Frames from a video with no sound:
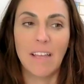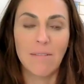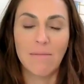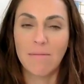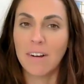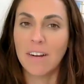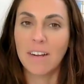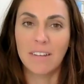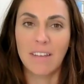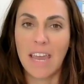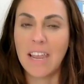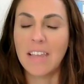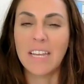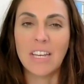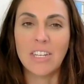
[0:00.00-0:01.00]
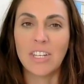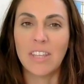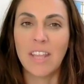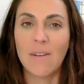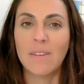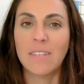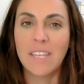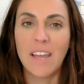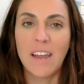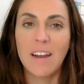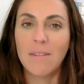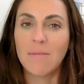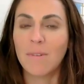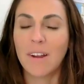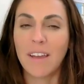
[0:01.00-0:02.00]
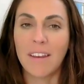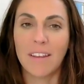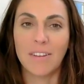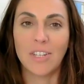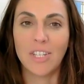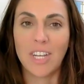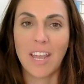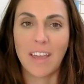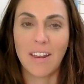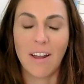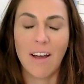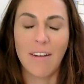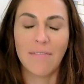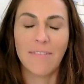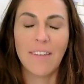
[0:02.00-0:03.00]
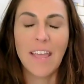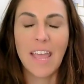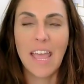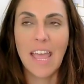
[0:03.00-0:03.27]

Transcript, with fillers: Like, we're any tension that was there, we're going to shake it off.